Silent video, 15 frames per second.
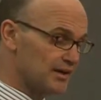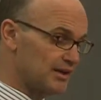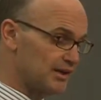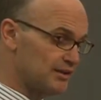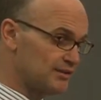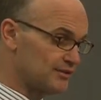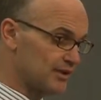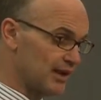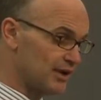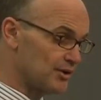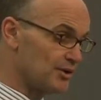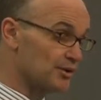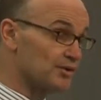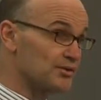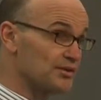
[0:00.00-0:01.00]
key
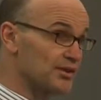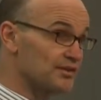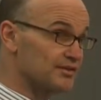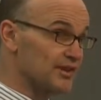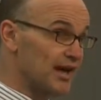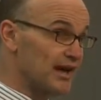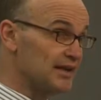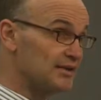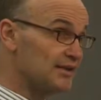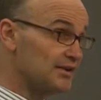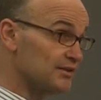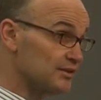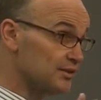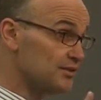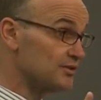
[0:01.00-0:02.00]
stakeholders and
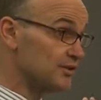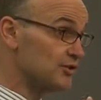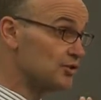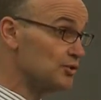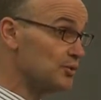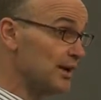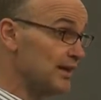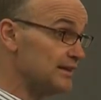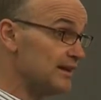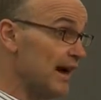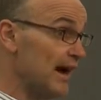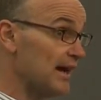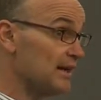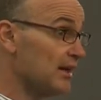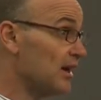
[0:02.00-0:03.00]
scientists, so it's a two-way
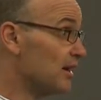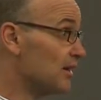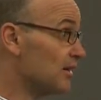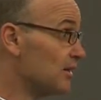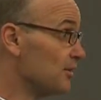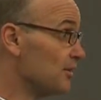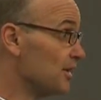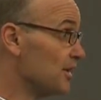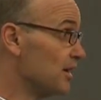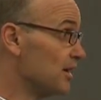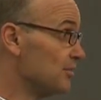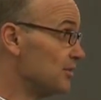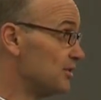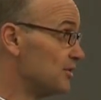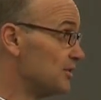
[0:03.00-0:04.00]
dialogue going
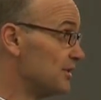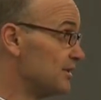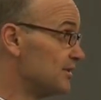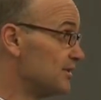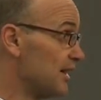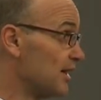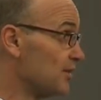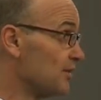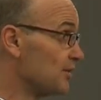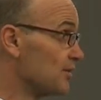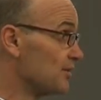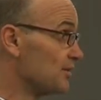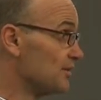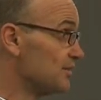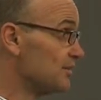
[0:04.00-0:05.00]
on between
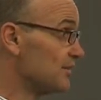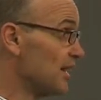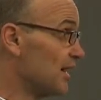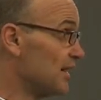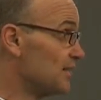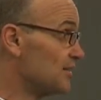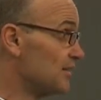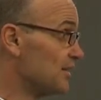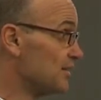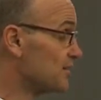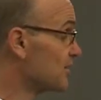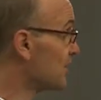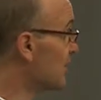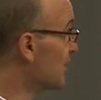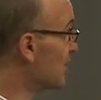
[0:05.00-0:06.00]
stakeholders and scientists
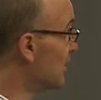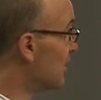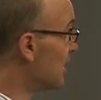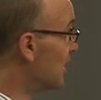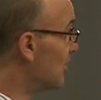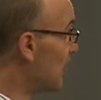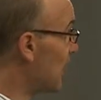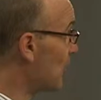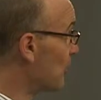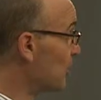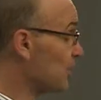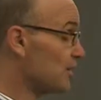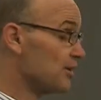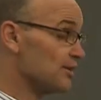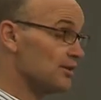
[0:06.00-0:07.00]
about
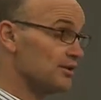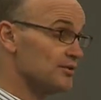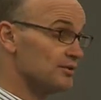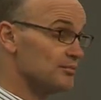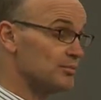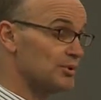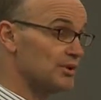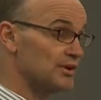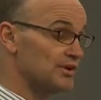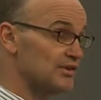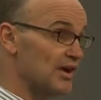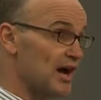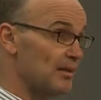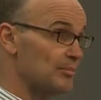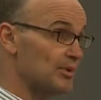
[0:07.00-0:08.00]
what are those important
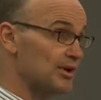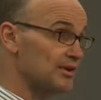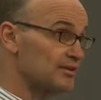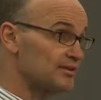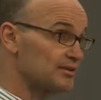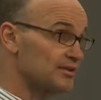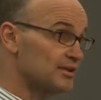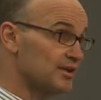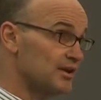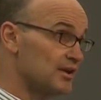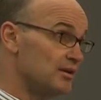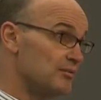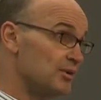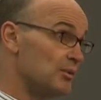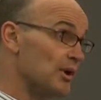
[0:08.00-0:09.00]
topics.
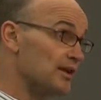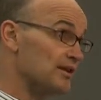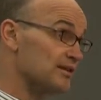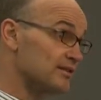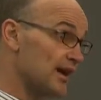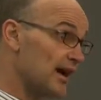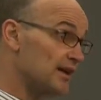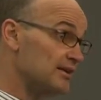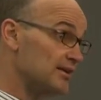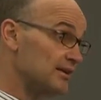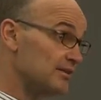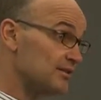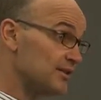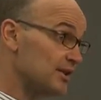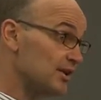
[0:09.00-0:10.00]
We want the
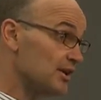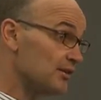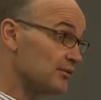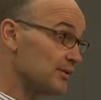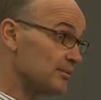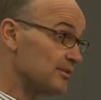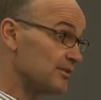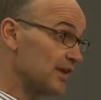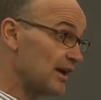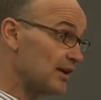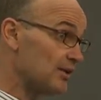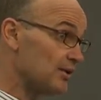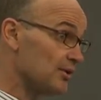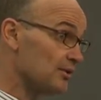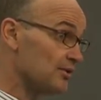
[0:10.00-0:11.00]
scientists to hear from the
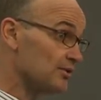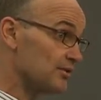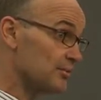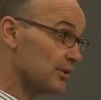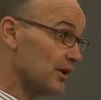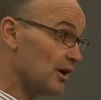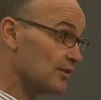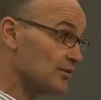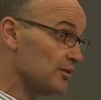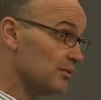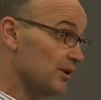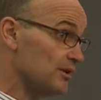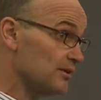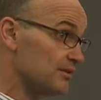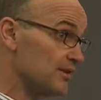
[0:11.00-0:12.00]
stakeholders, and we also
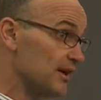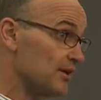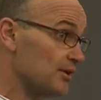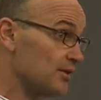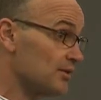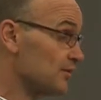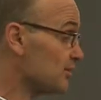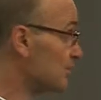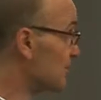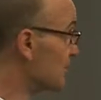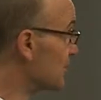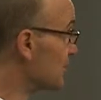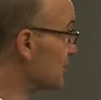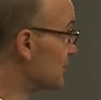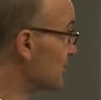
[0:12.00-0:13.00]
want the stakeholders to
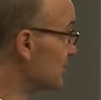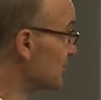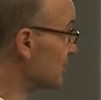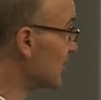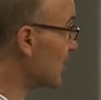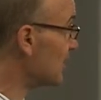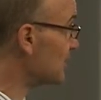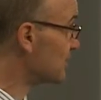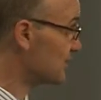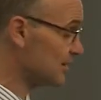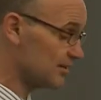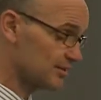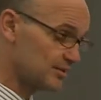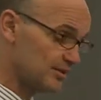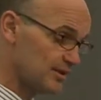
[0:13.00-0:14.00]
hear from the
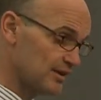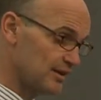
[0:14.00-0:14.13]
scientists.